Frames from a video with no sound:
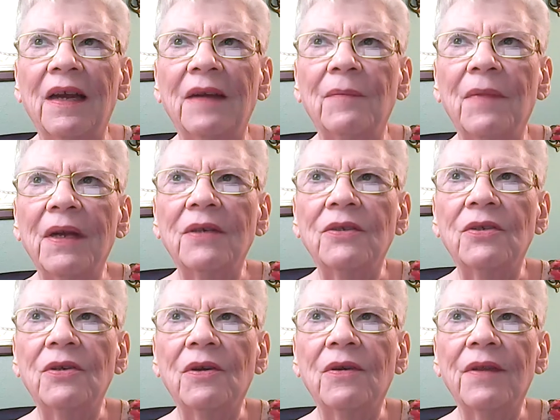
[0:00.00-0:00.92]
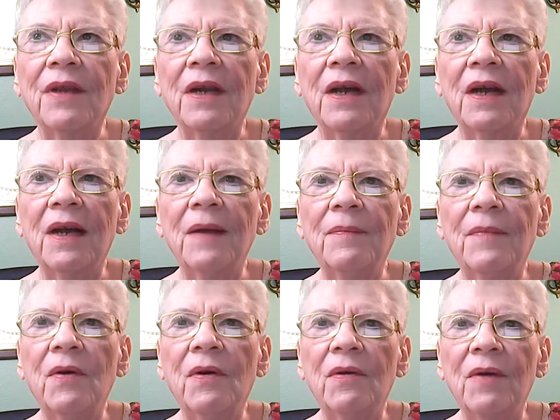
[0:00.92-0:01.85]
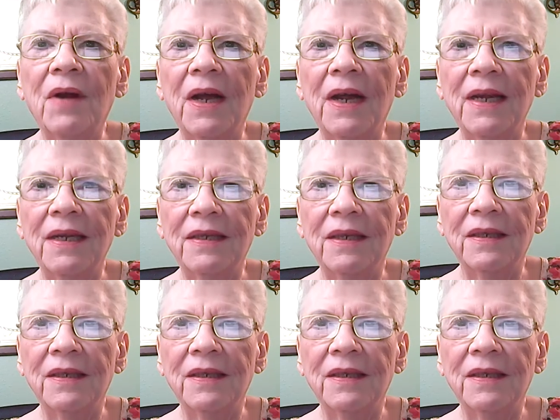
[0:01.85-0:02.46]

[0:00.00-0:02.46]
Make sure that I'm all right.